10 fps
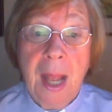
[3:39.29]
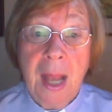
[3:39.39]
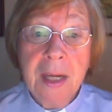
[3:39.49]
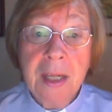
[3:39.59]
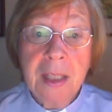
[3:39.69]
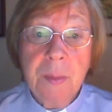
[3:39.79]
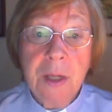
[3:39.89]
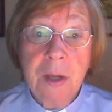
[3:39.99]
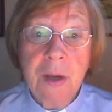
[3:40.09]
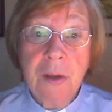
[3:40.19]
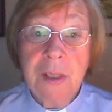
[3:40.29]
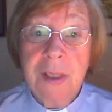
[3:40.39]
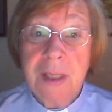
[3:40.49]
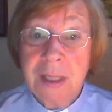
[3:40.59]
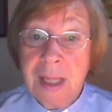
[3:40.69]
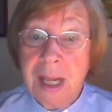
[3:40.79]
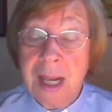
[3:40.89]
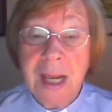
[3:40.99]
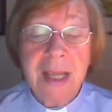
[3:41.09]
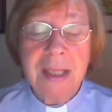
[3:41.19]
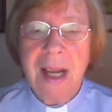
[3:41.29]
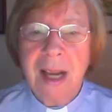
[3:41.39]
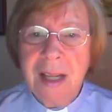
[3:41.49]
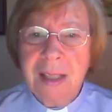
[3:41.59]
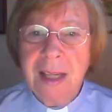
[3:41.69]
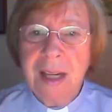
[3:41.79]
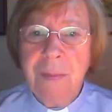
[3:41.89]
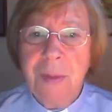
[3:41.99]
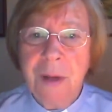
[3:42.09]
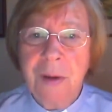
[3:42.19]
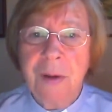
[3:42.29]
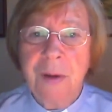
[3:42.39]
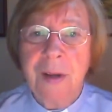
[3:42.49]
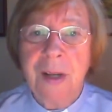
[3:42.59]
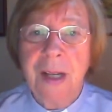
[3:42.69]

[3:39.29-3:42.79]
And it's because this king is utterly pure